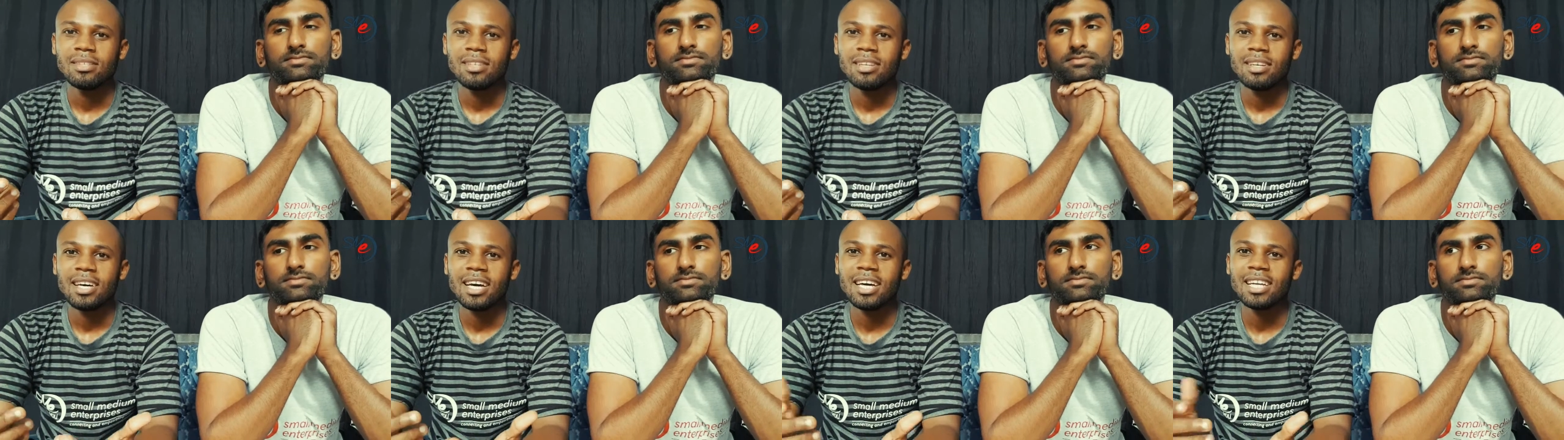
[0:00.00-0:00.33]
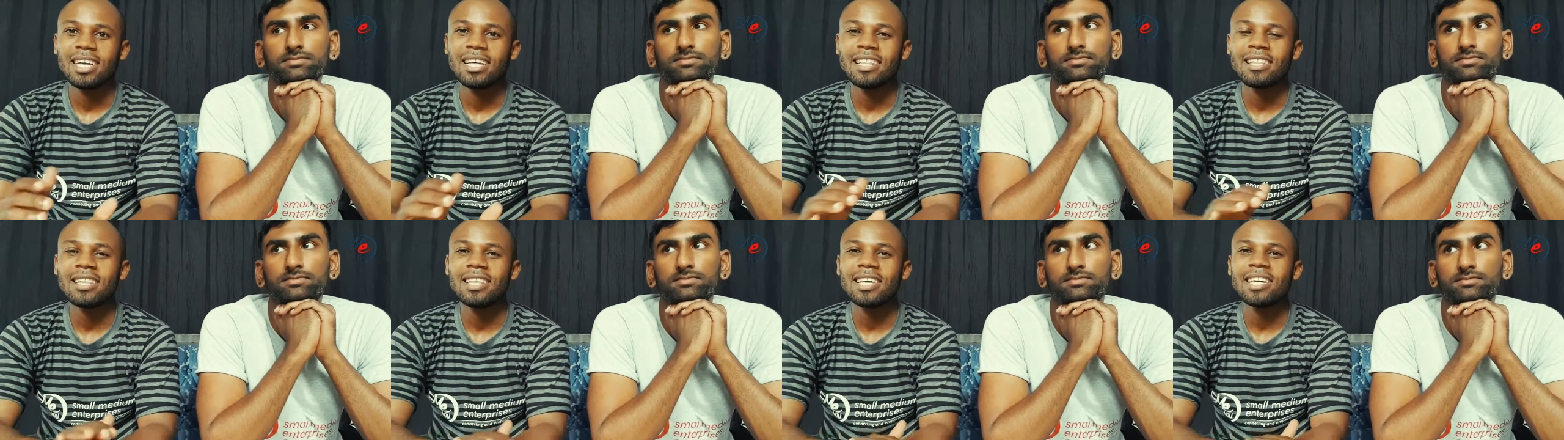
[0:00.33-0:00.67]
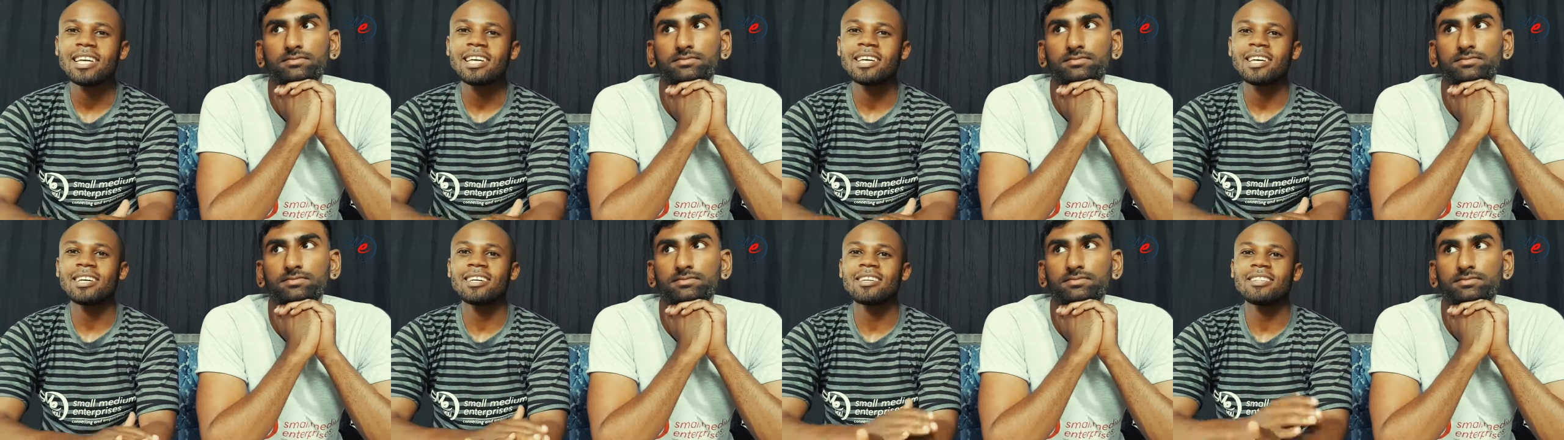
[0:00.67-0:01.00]
Speaker 1: And I think
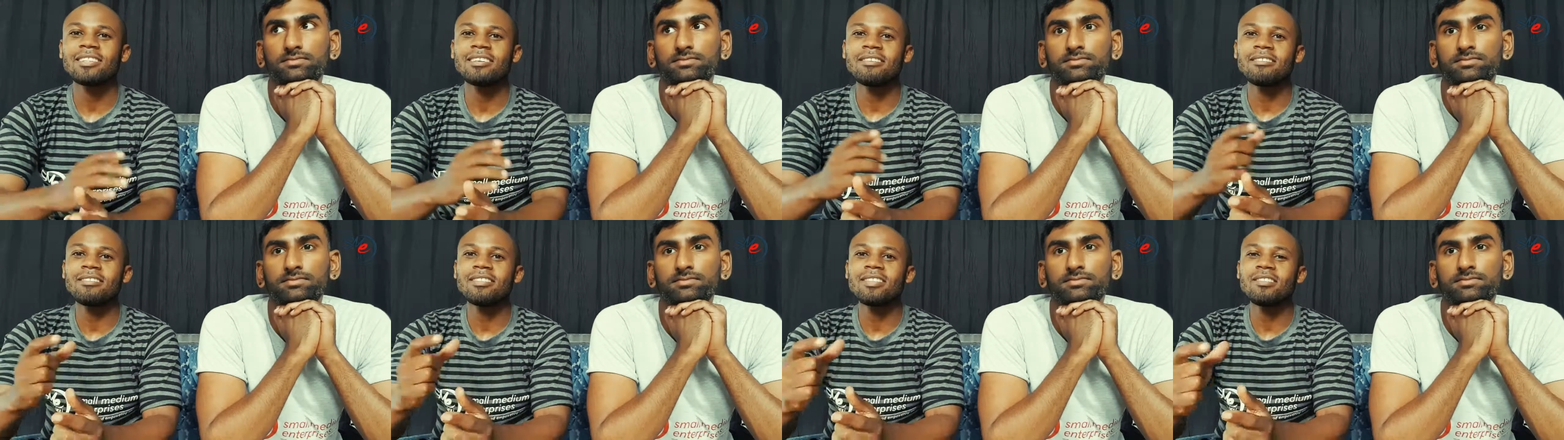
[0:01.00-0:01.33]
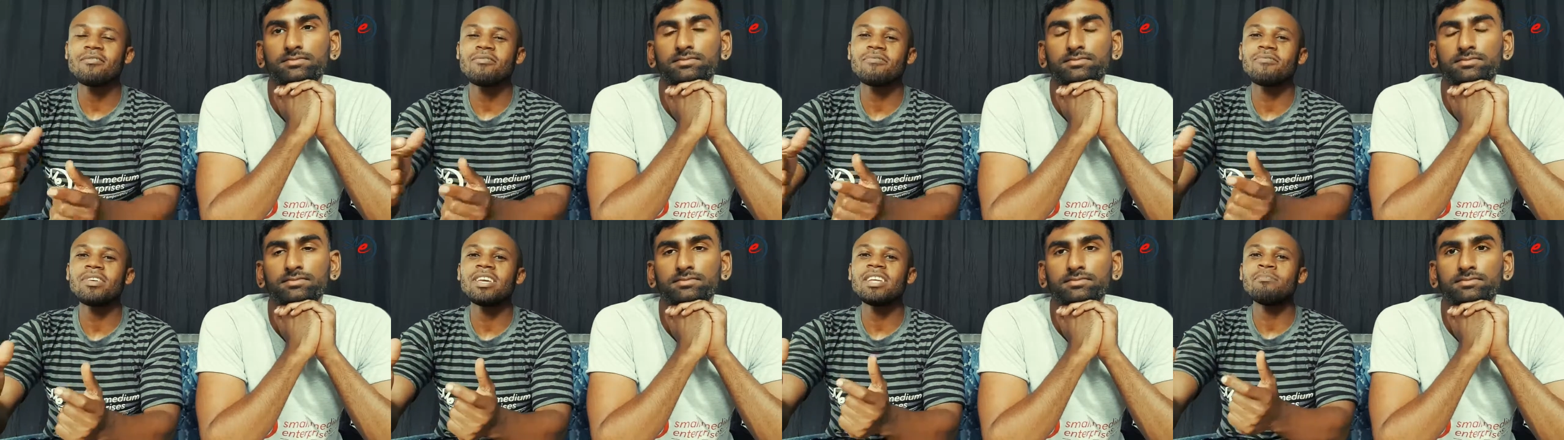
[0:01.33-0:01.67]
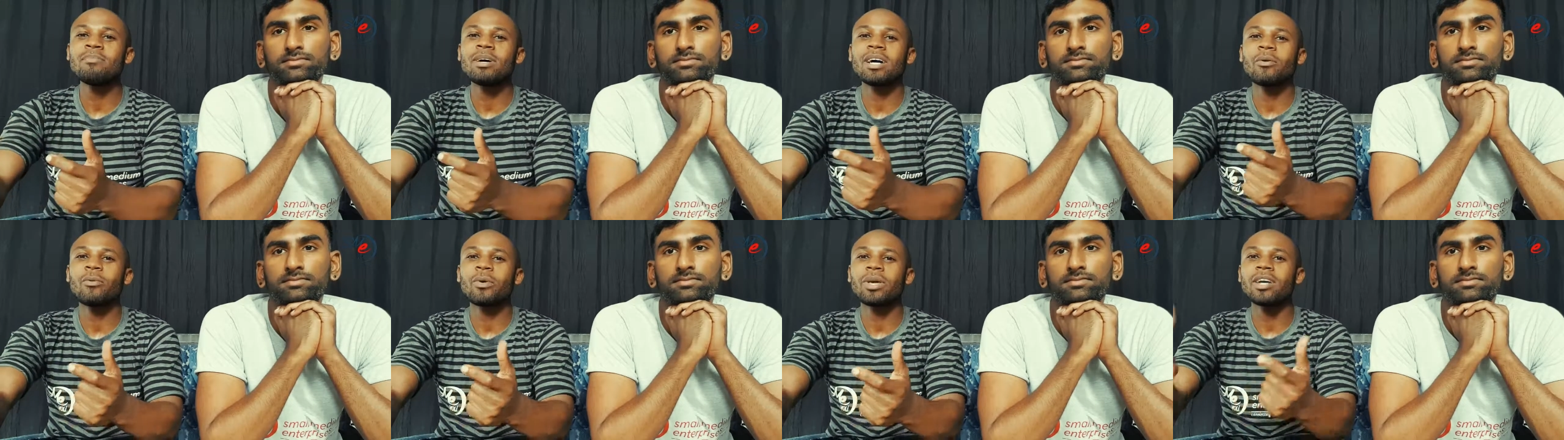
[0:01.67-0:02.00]
the, the
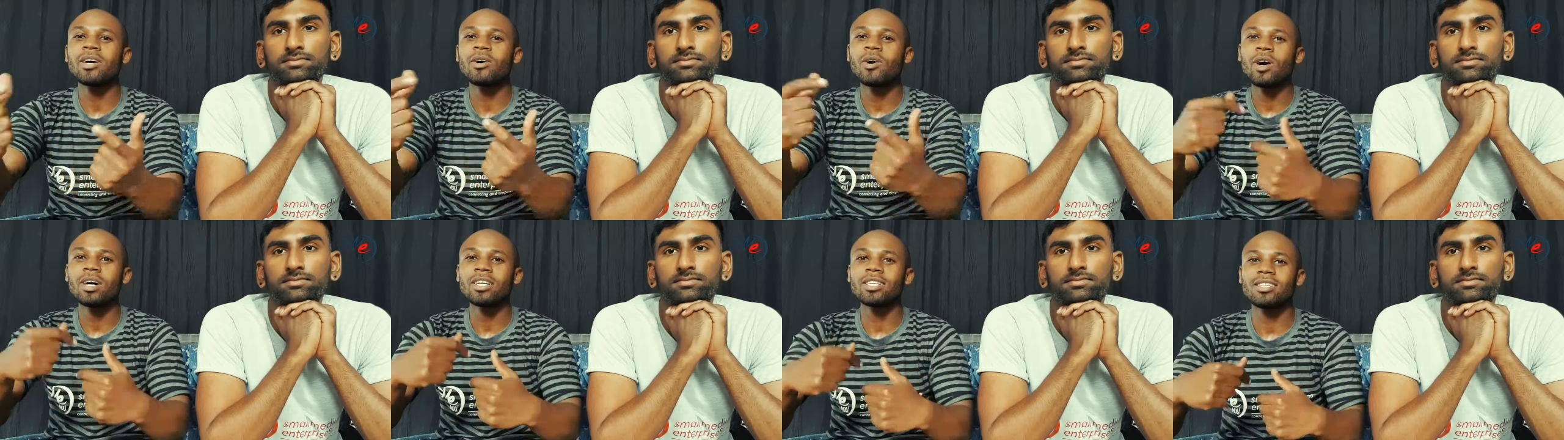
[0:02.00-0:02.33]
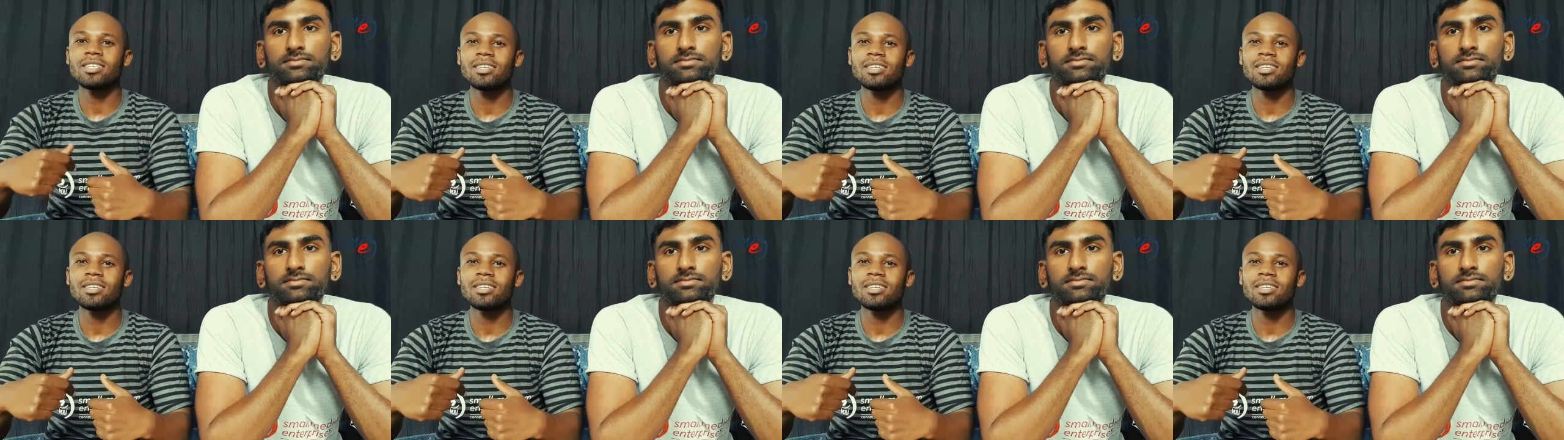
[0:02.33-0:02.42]
feedback we got